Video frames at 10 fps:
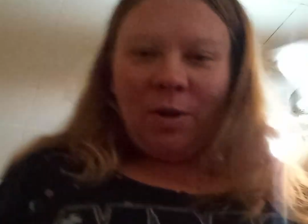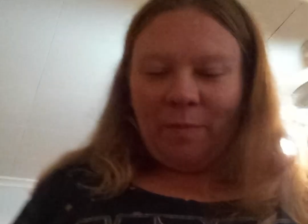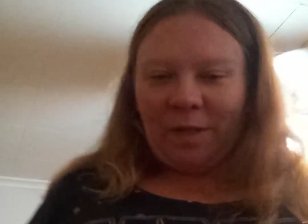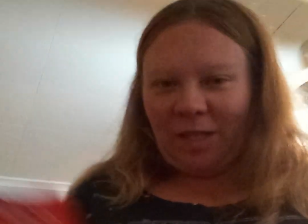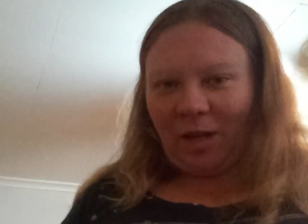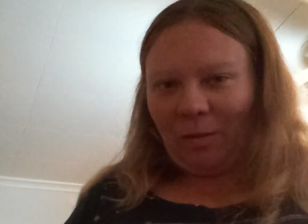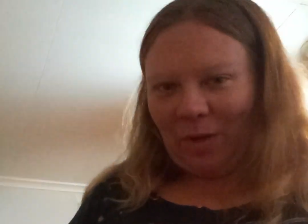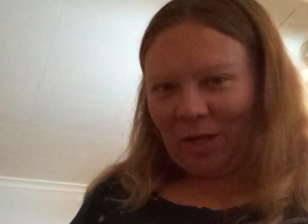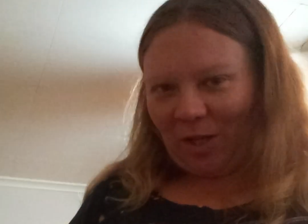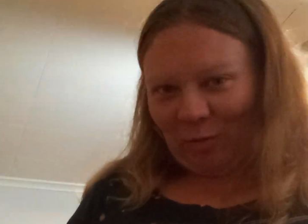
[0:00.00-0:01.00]
Miss
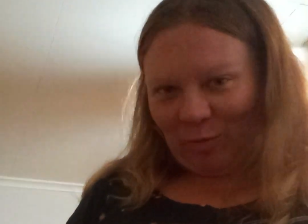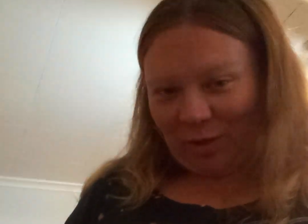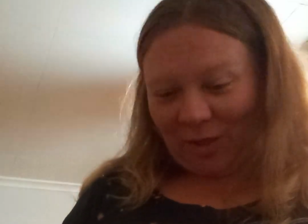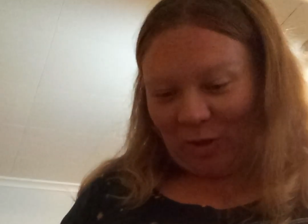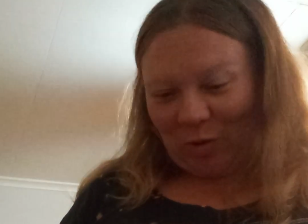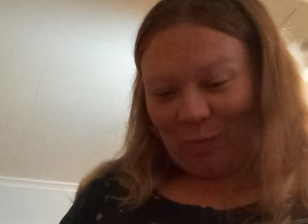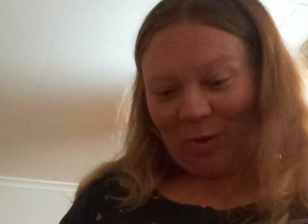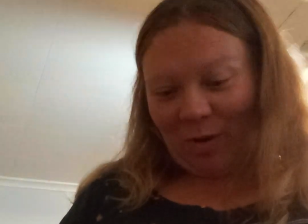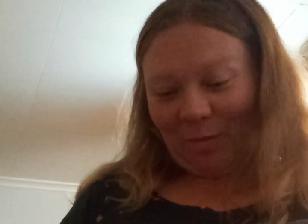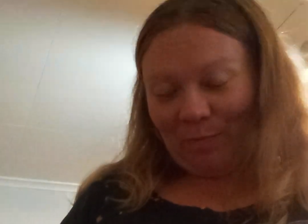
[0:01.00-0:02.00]
Dominique used
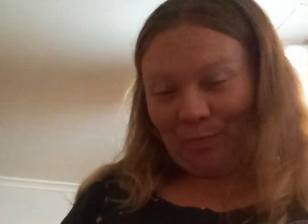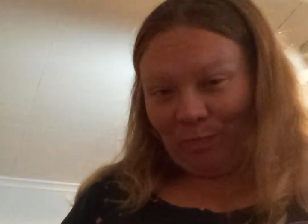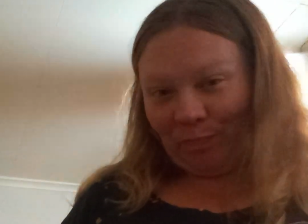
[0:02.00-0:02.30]
some